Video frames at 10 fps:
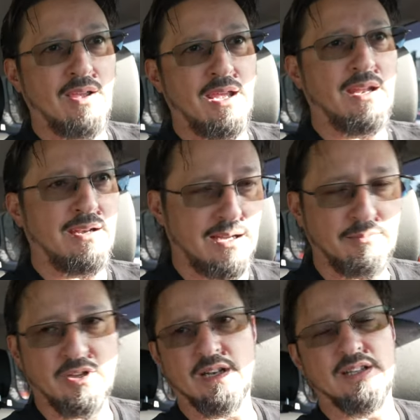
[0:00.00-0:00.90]
and
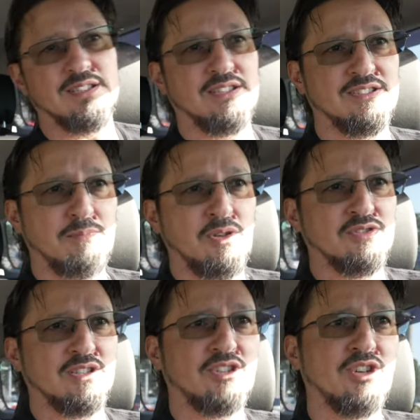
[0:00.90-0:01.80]
I'm going to listen to some
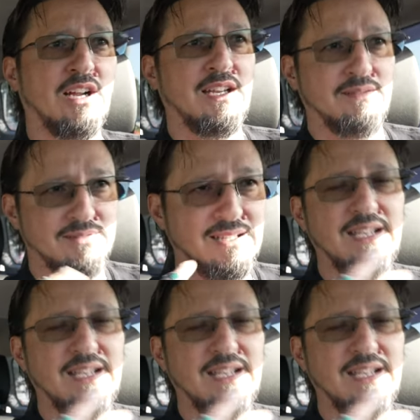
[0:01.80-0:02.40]
music to try to,